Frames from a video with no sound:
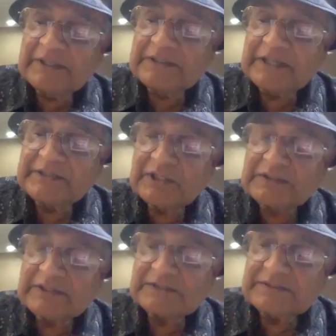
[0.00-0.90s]

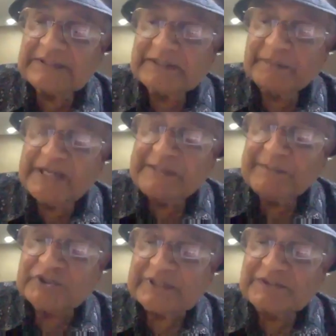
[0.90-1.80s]
Hinayana is a little
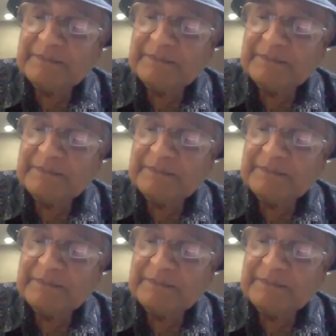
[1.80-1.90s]
limited,